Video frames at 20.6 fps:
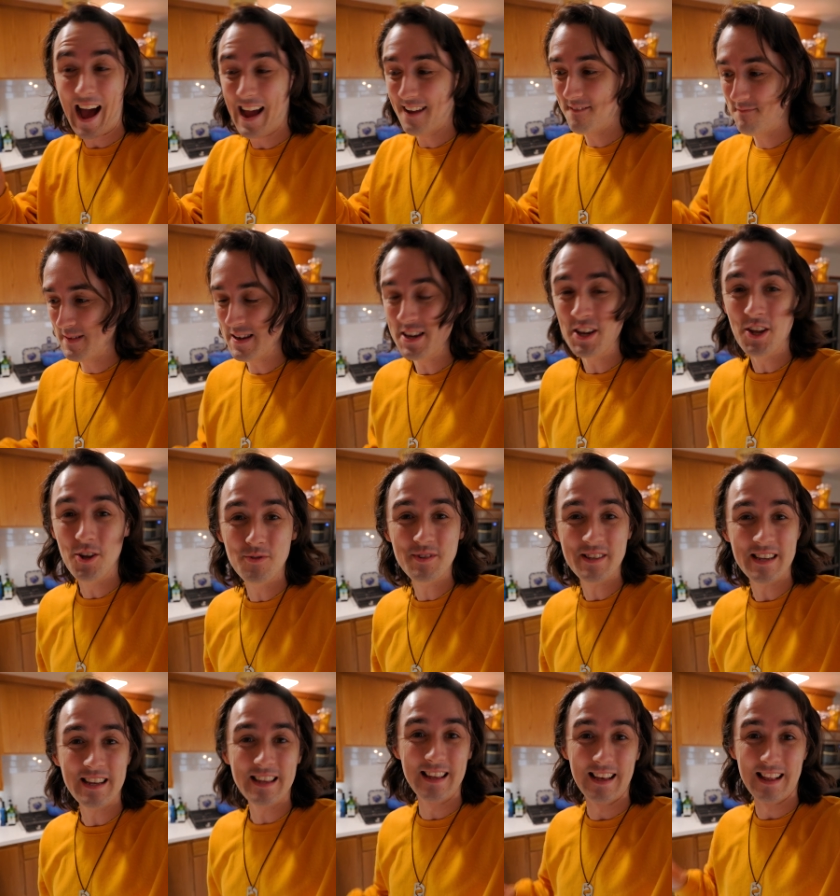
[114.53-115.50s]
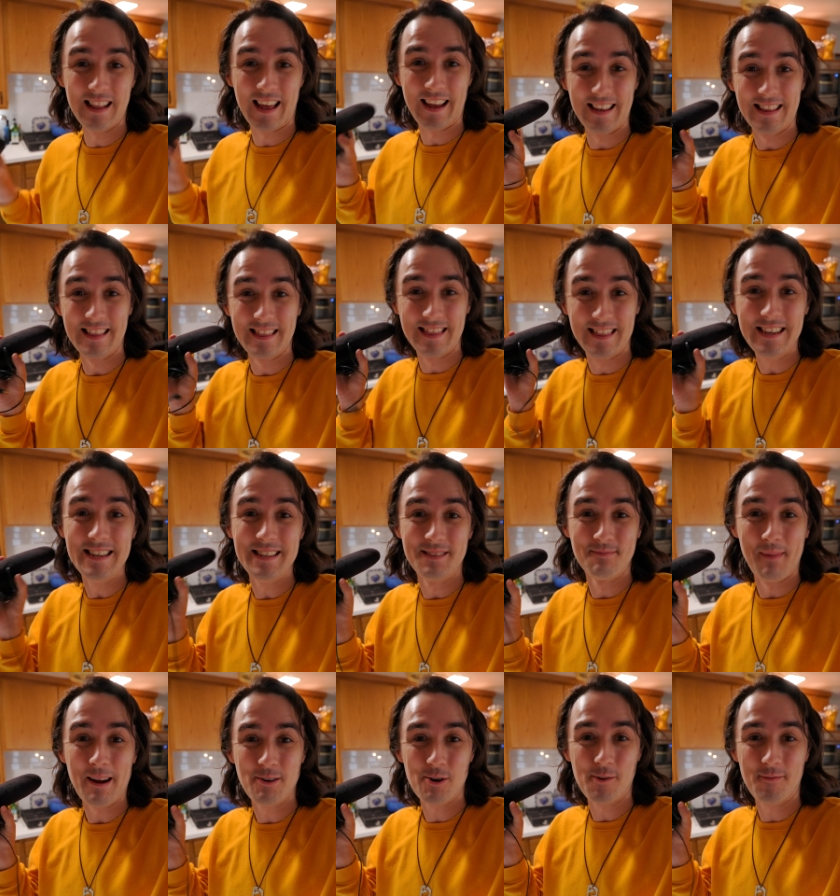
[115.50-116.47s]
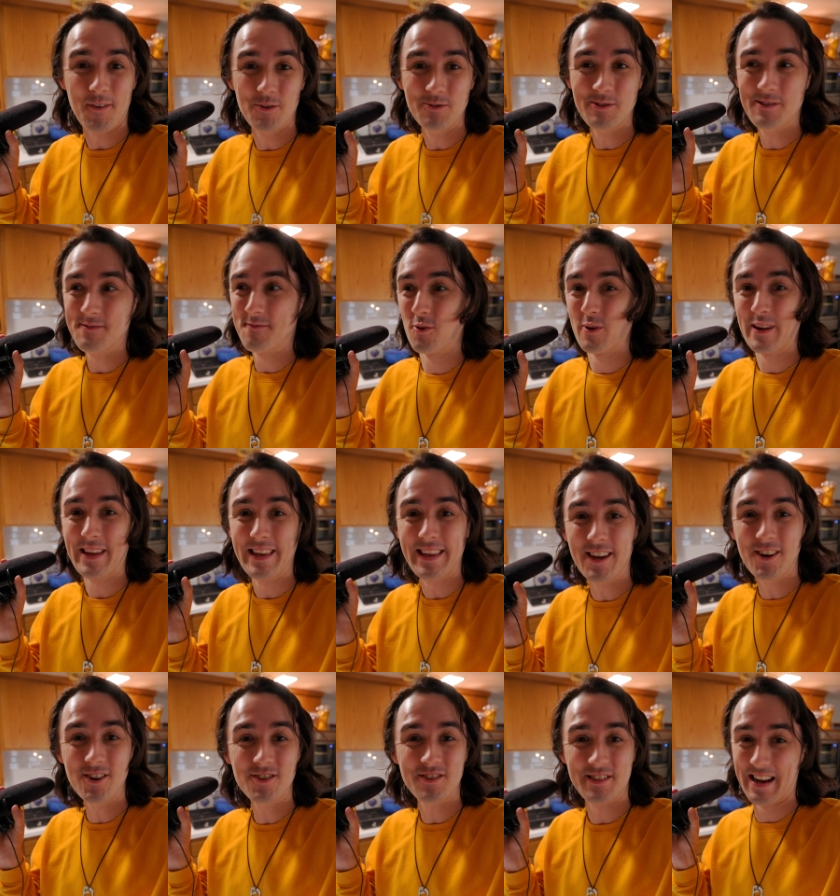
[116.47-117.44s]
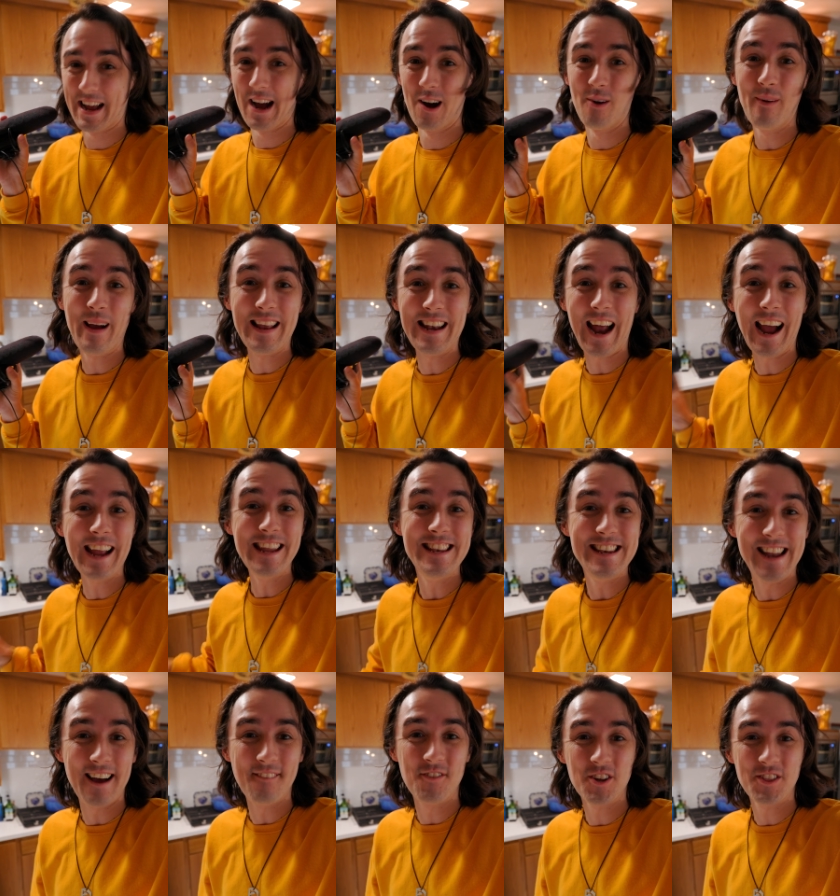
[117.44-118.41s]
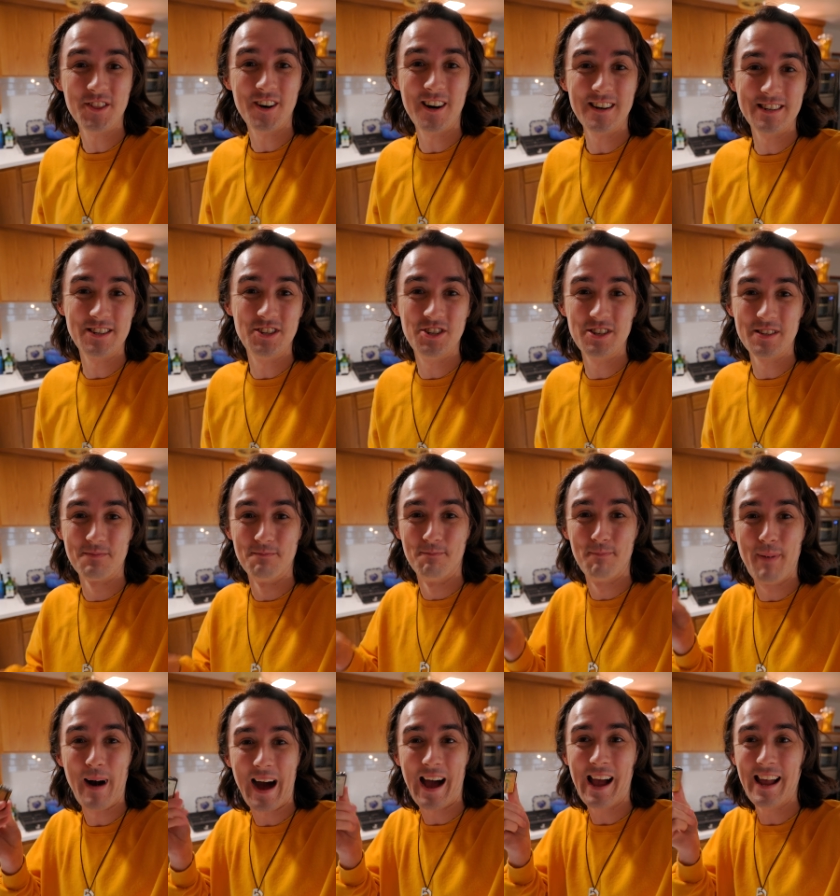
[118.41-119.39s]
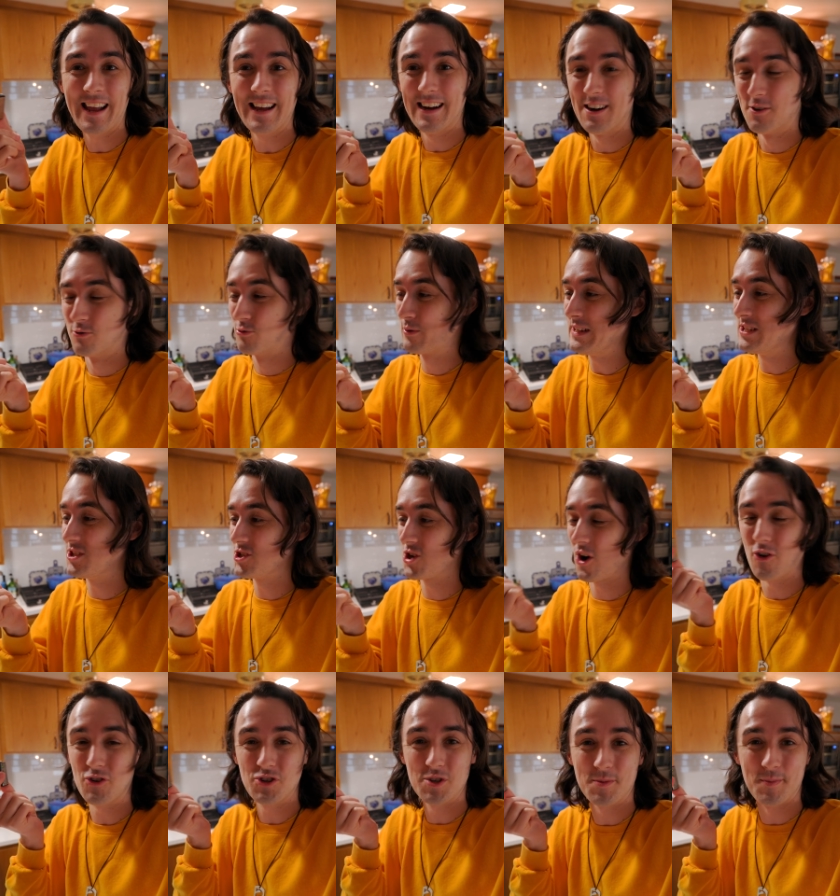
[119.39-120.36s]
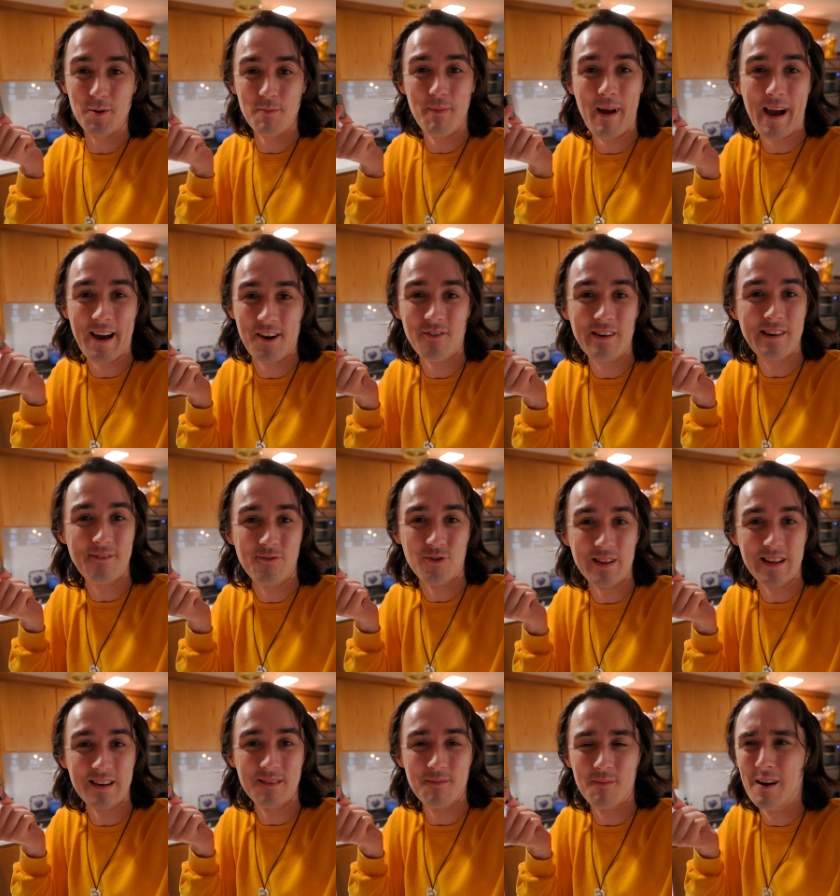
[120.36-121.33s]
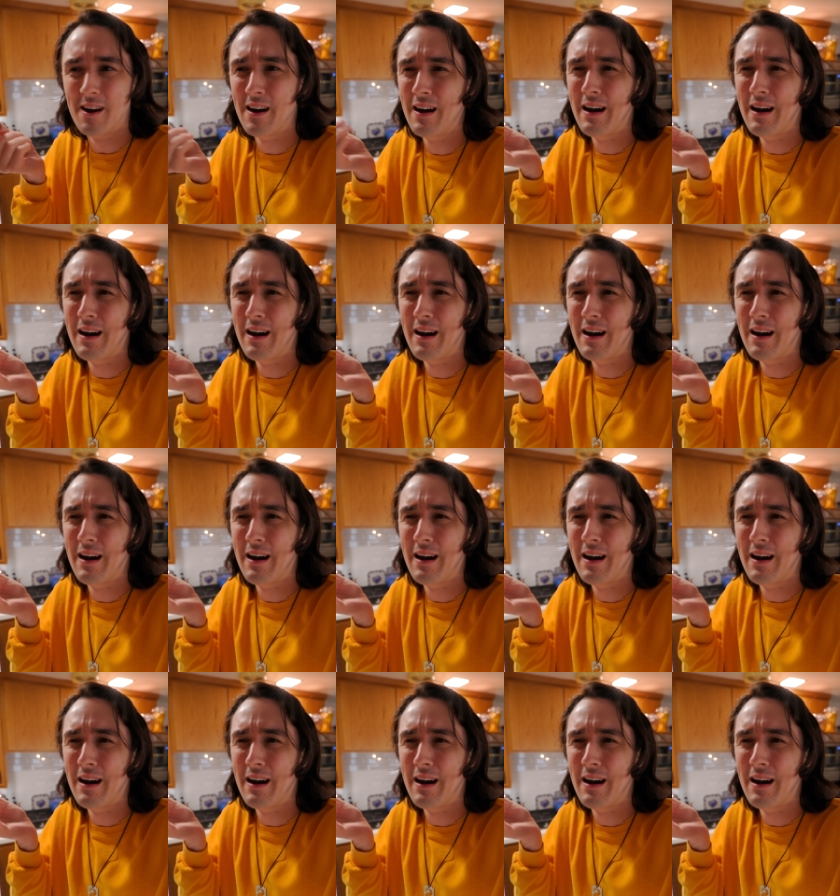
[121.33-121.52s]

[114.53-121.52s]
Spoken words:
I've been using these microphones for years now, and I never thought to just buy a rechargeable battery for them.